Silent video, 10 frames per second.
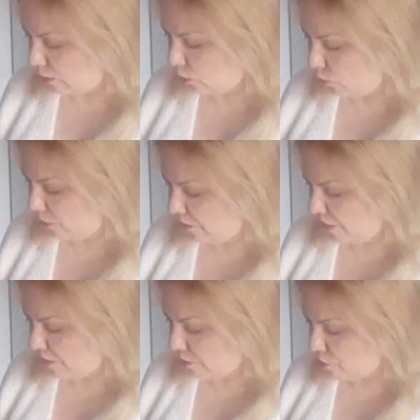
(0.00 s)
aloe
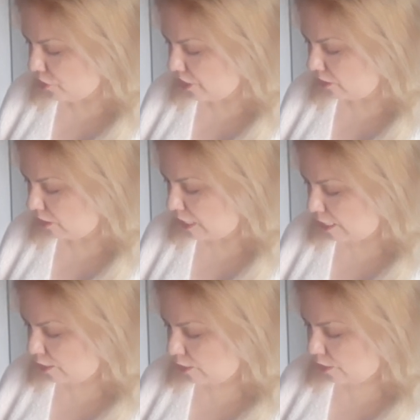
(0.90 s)
vera gel
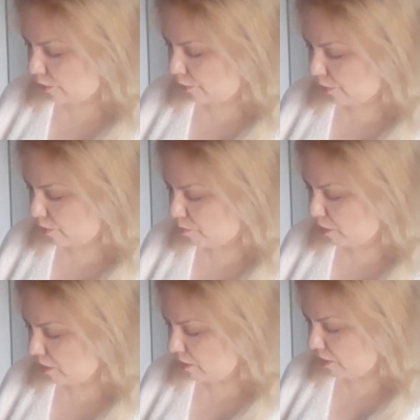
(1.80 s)
with
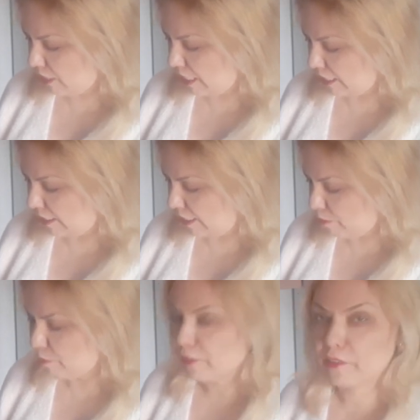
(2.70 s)
mint and
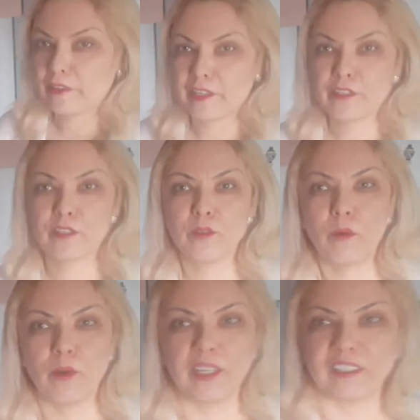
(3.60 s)
lemongrass
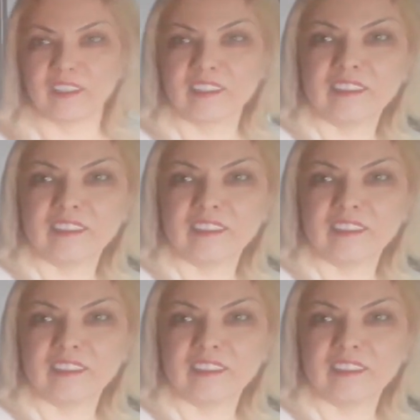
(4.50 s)
oil.